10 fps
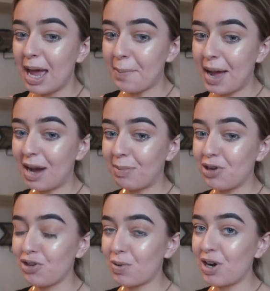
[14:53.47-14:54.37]
in my head I'm
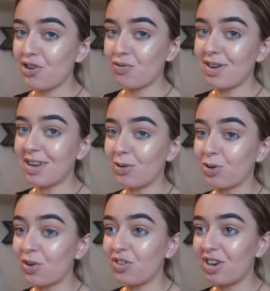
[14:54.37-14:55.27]
like do I just run down
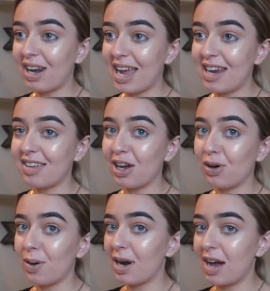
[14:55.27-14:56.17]
to Rushden Lakes
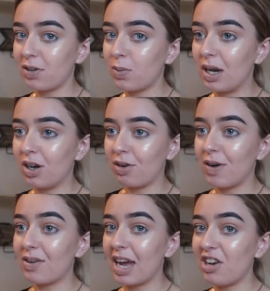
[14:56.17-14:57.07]
and go and have a quick look
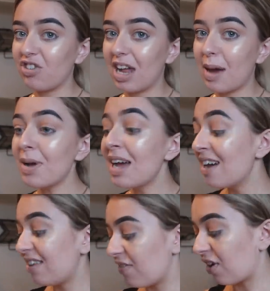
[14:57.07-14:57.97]
around H&M
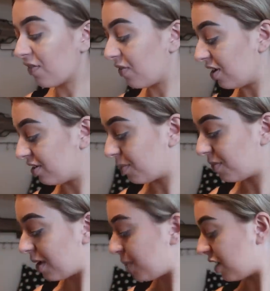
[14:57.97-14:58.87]
see if I can find
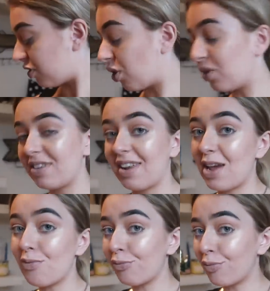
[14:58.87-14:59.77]
something because
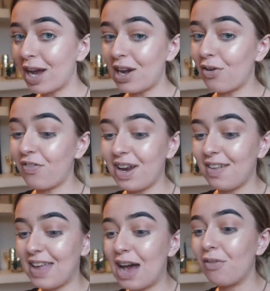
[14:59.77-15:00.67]
honestly really not
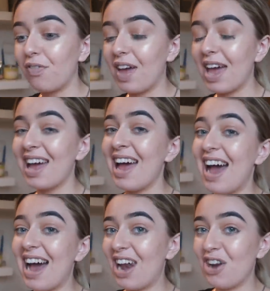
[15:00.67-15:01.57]
feeling the outfit
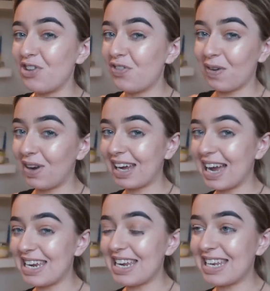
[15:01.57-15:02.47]
and I just feel
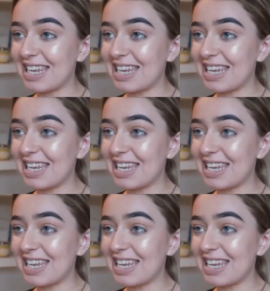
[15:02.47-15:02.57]
like I need